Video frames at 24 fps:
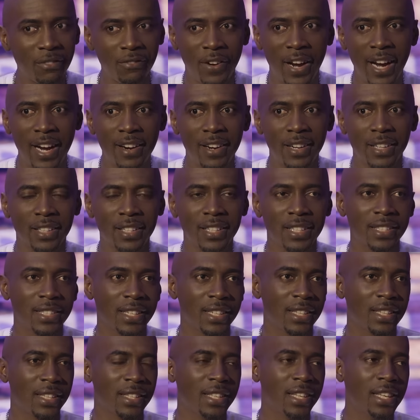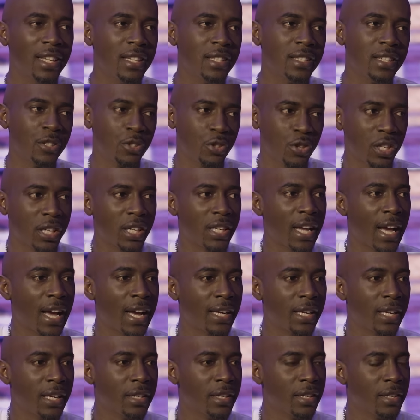viral, because he's in
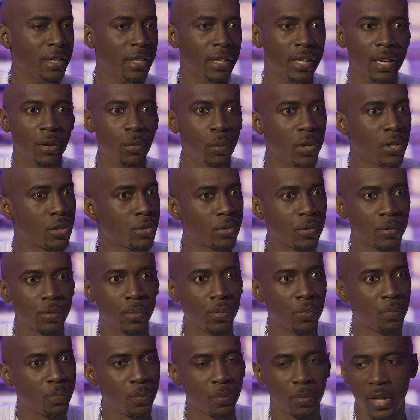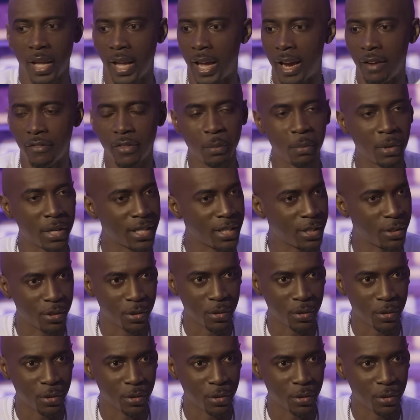Trinidad and it was, everybody's